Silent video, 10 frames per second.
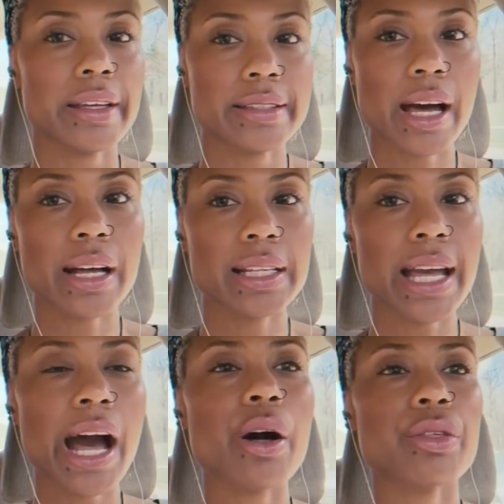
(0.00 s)
exactly
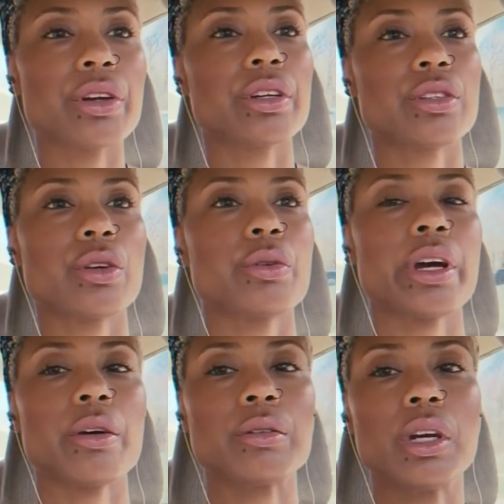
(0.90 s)
how they're going to turn
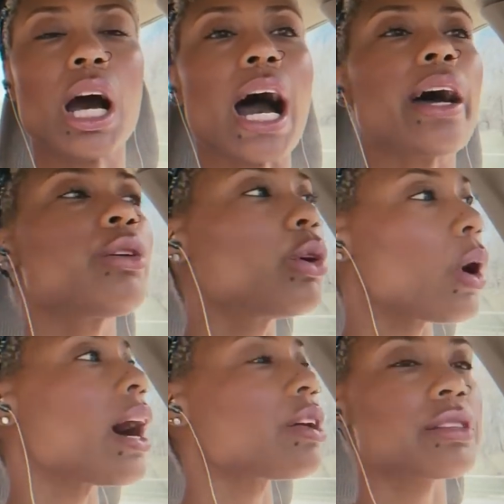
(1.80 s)
out. I don't know
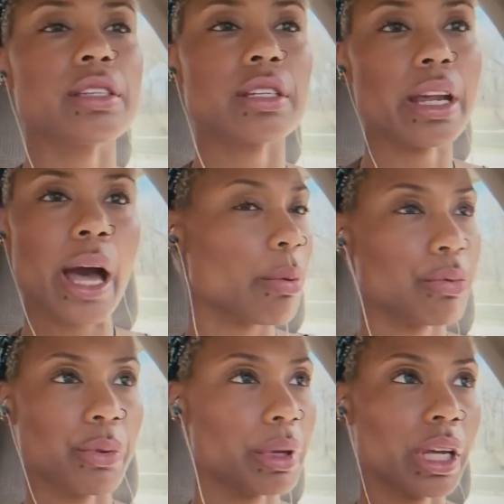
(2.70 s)
how this is going to
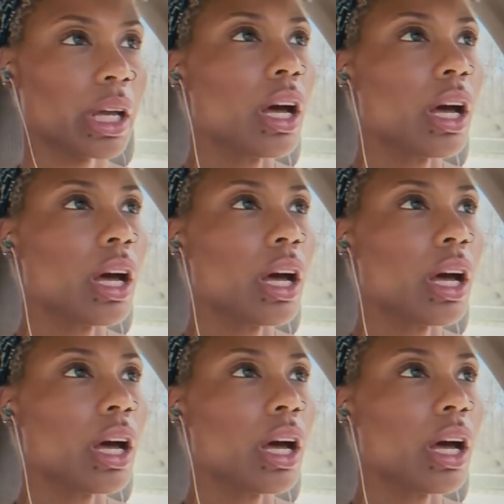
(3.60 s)
happen for me.